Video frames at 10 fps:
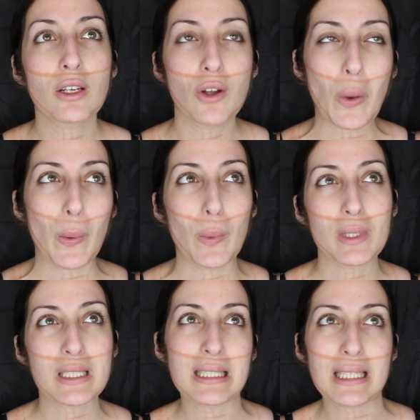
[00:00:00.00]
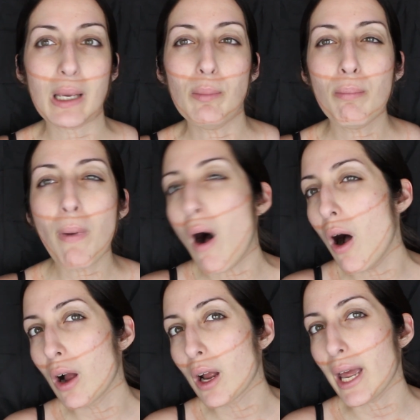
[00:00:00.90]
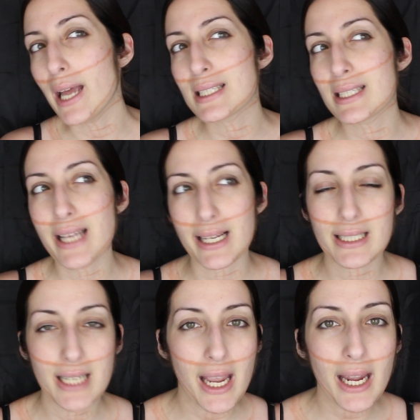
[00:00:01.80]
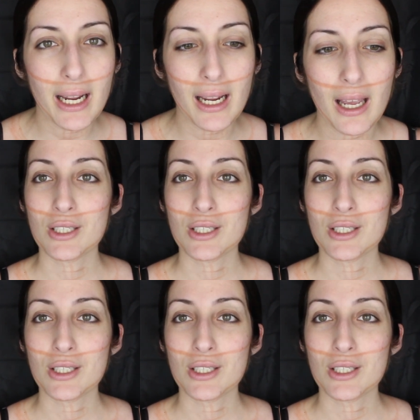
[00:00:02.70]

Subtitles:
steampunk aesthetic.